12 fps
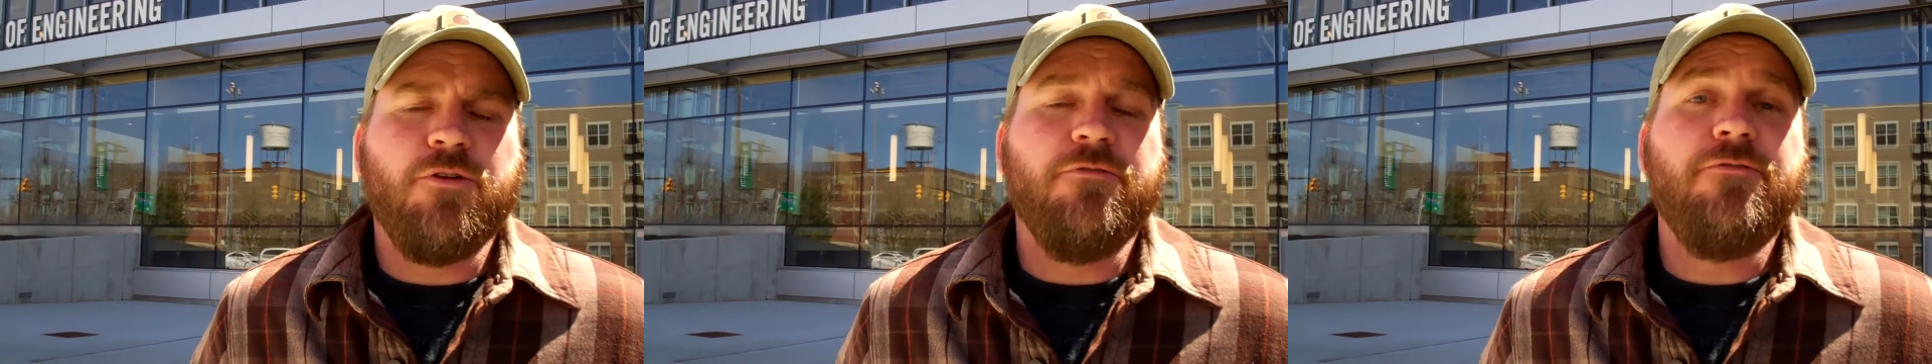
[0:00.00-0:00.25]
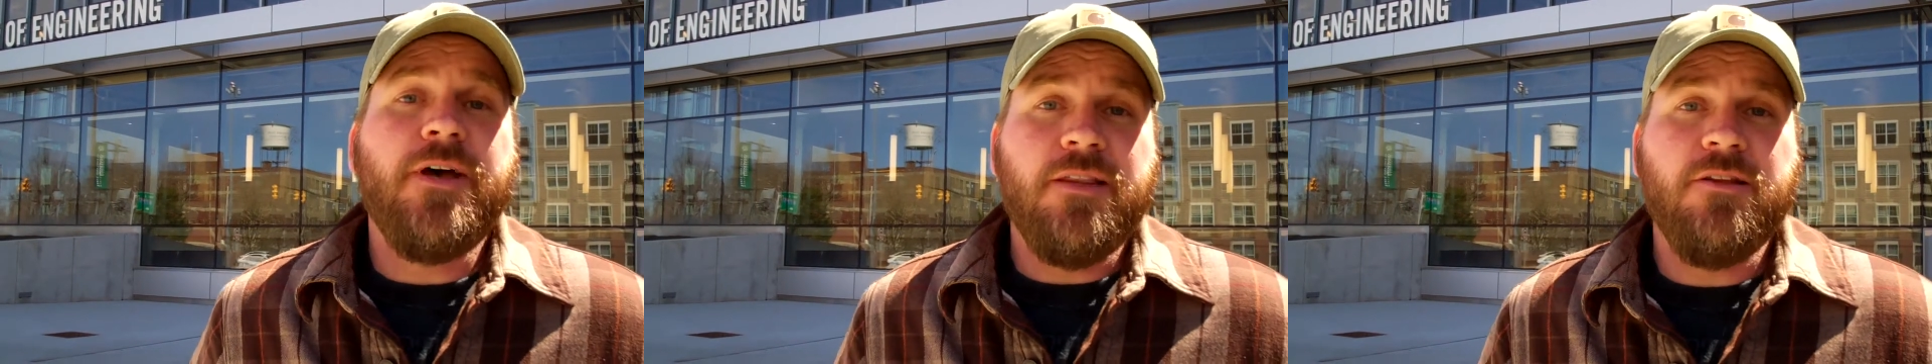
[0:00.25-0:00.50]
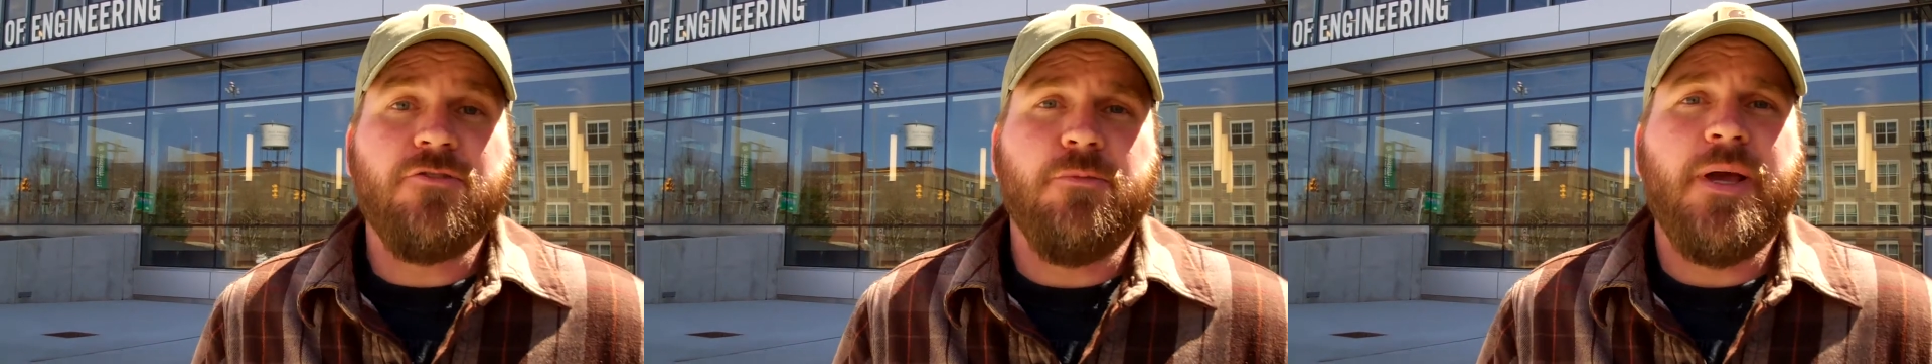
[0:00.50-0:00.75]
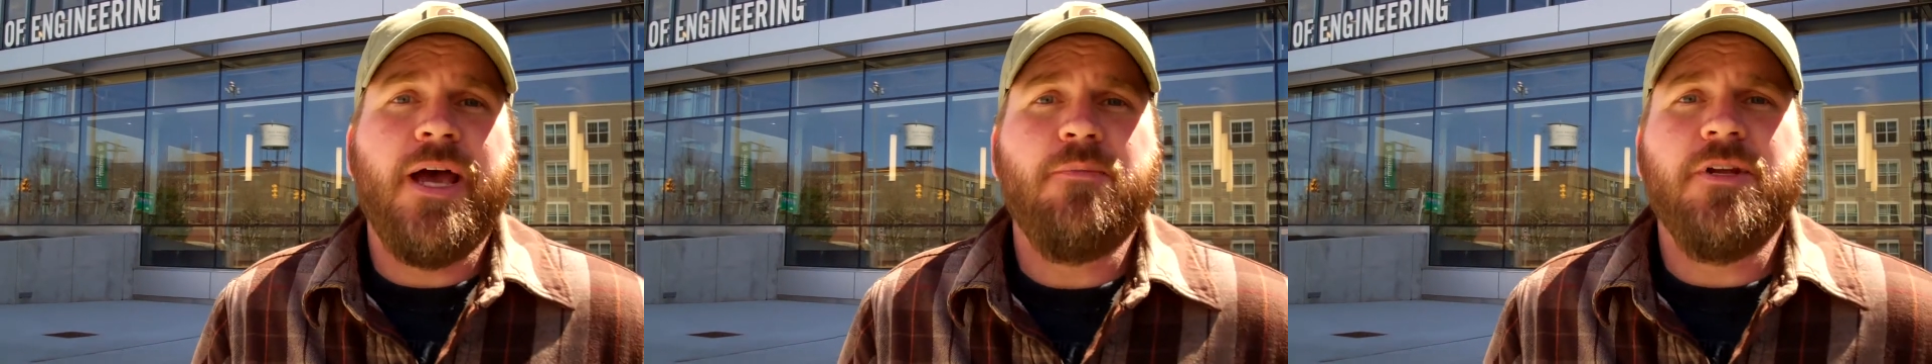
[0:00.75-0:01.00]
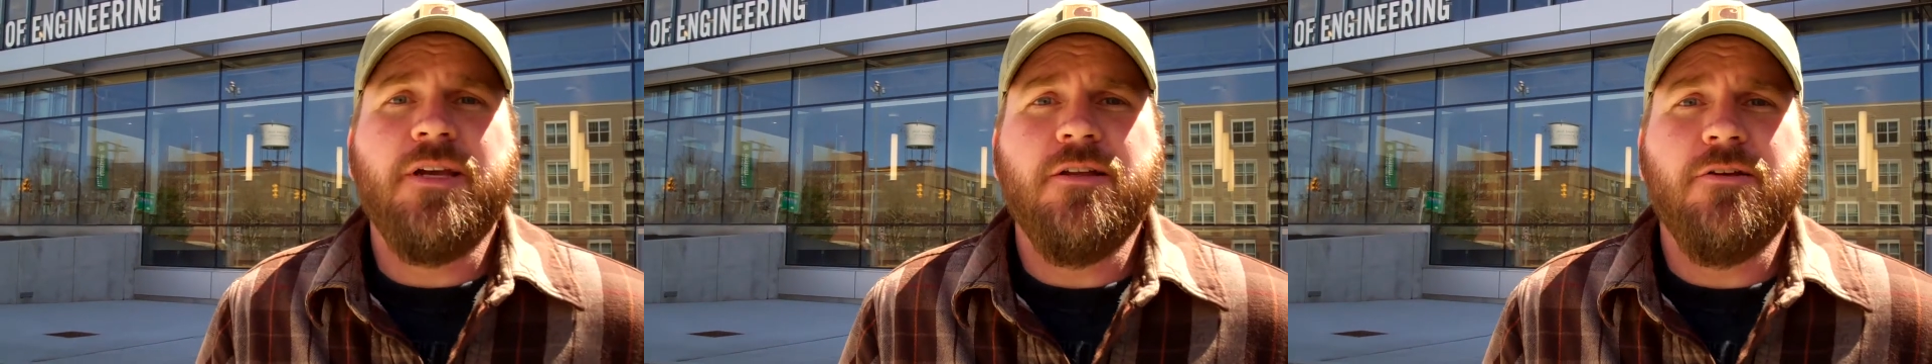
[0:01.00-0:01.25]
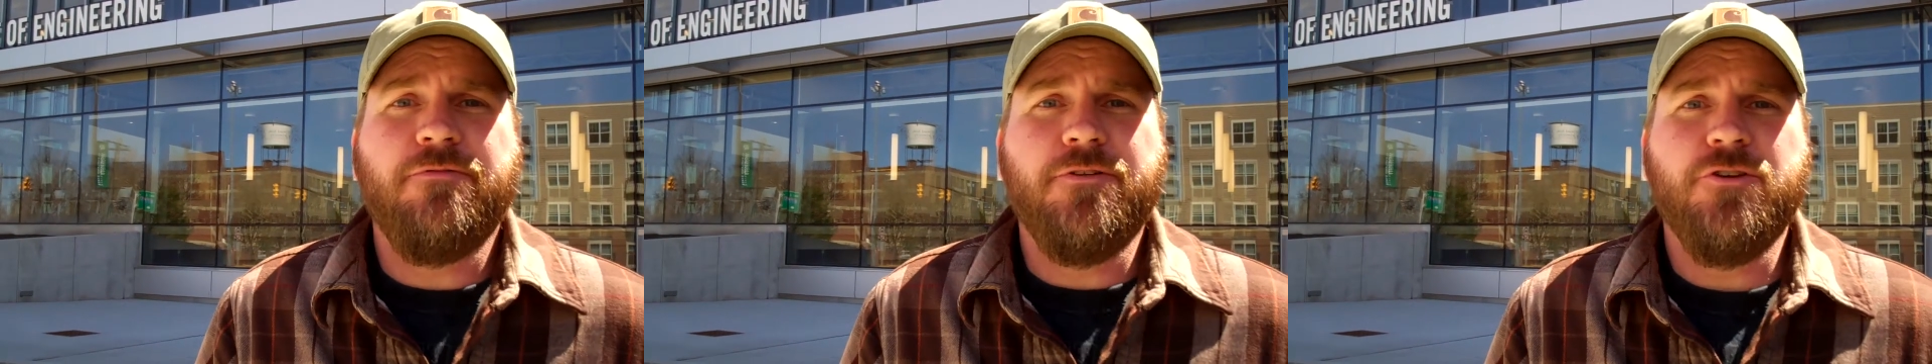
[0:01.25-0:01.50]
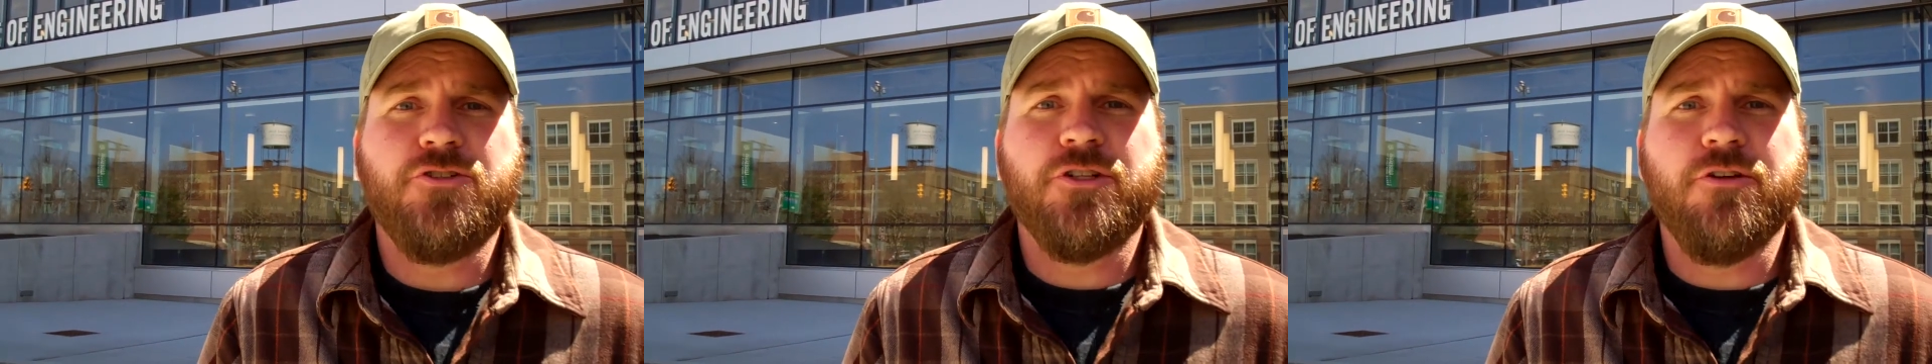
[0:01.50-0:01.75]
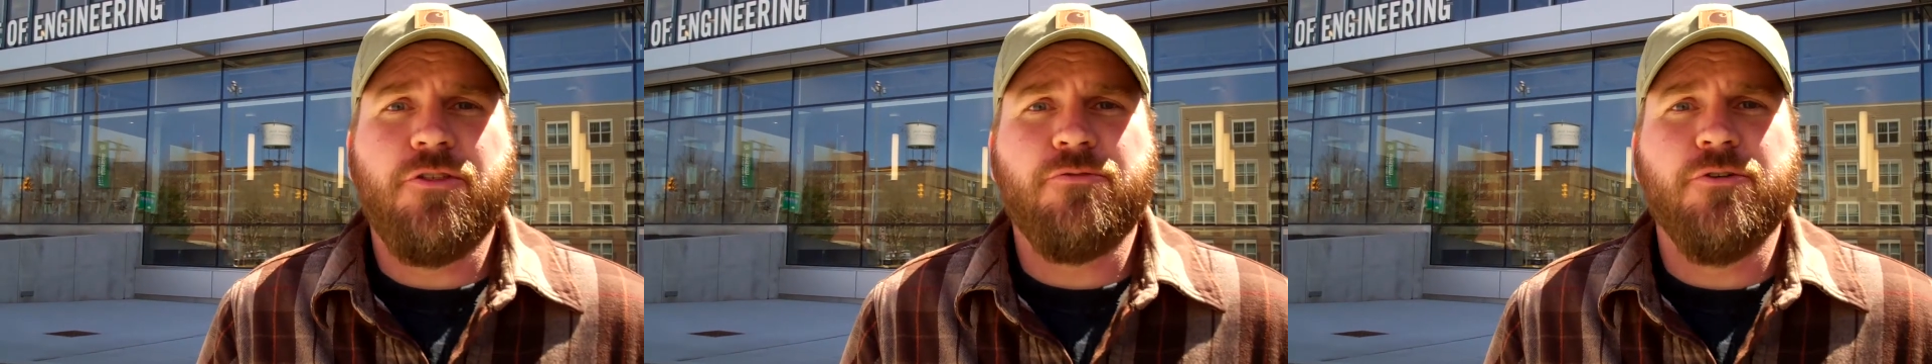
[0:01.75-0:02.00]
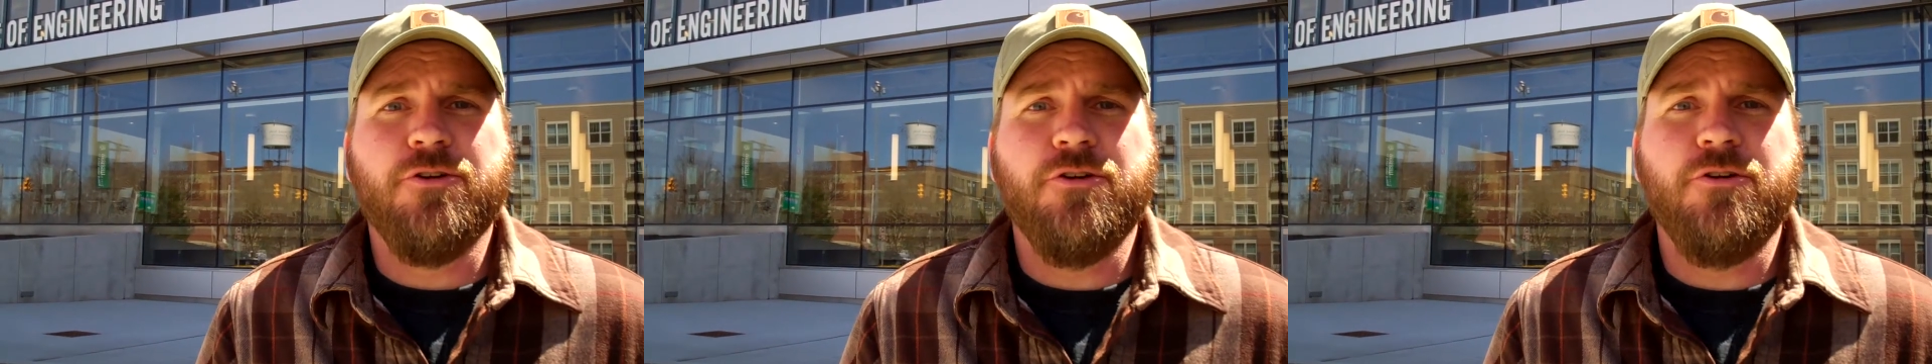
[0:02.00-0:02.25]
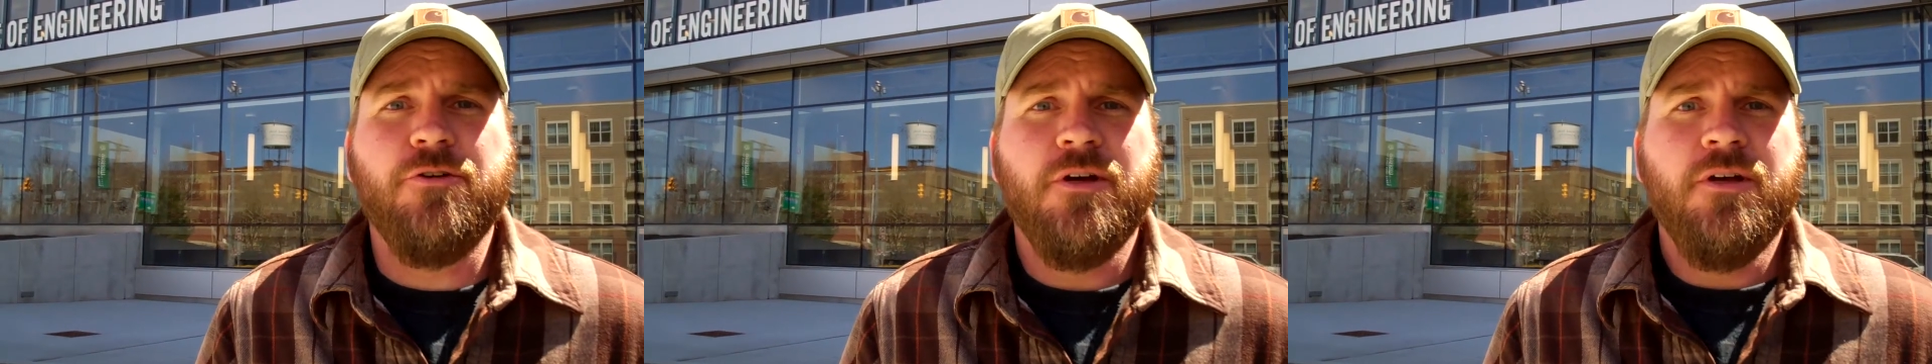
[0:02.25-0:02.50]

prevent this from happening in the future through